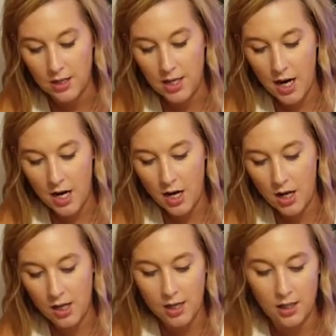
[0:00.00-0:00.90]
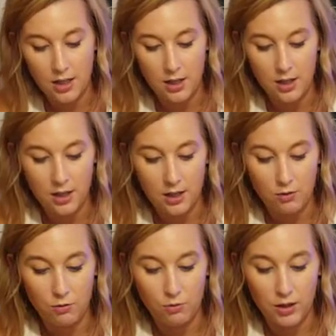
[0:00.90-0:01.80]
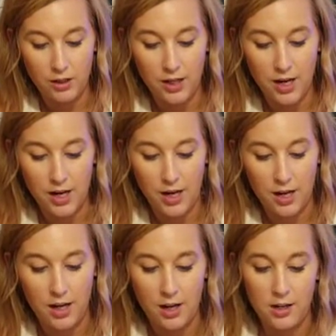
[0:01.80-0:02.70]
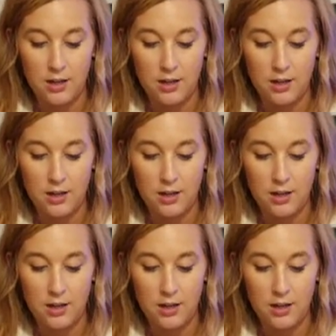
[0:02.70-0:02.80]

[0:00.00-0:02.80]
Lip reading: Tara really